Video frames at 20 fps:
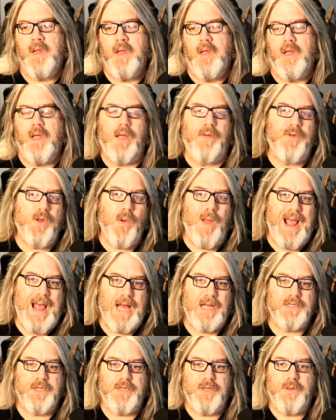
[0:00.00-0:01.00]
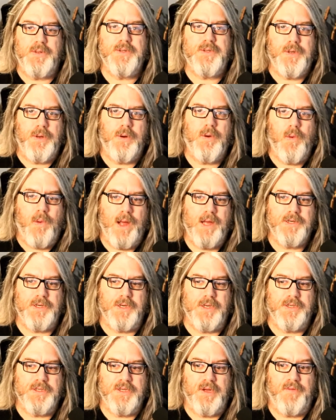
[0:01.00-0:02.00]
if you ask those two
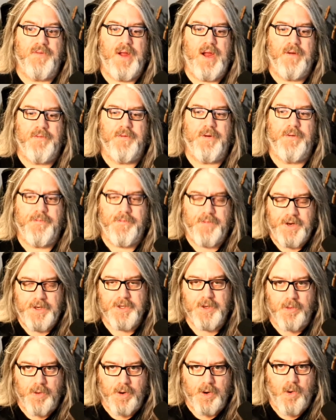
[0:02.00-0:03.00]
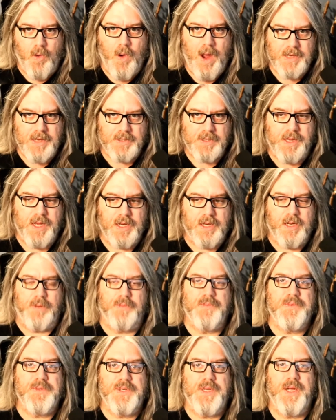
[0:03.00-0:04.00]
questions of every feature request that
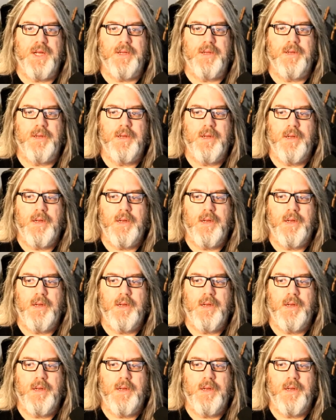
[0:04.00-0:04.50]
comes in,